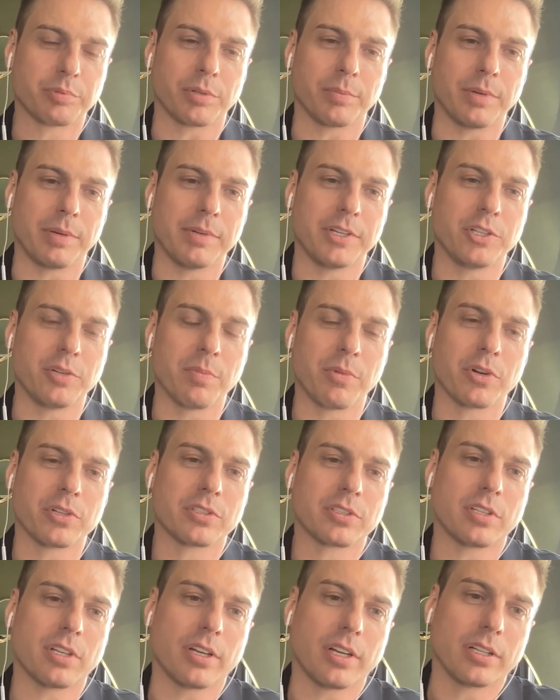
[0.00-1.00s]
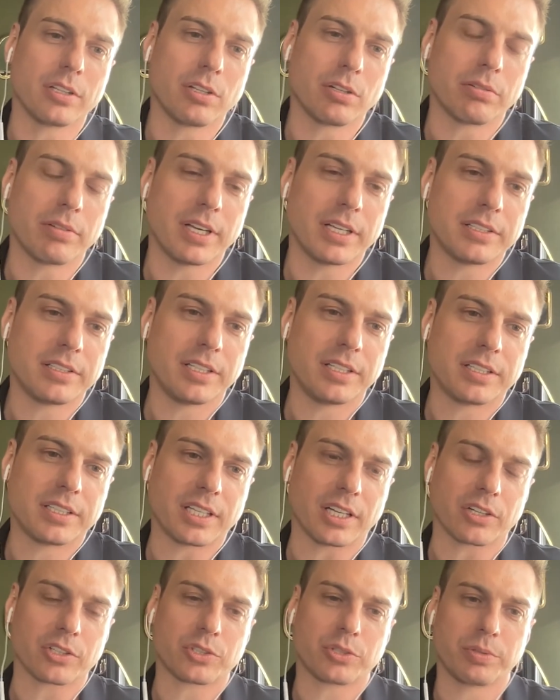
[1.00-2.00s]
probably the most underrated
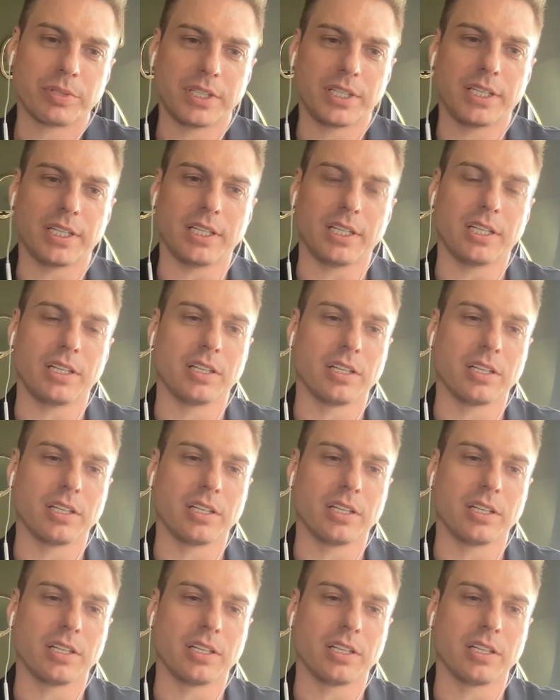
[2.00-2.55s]
country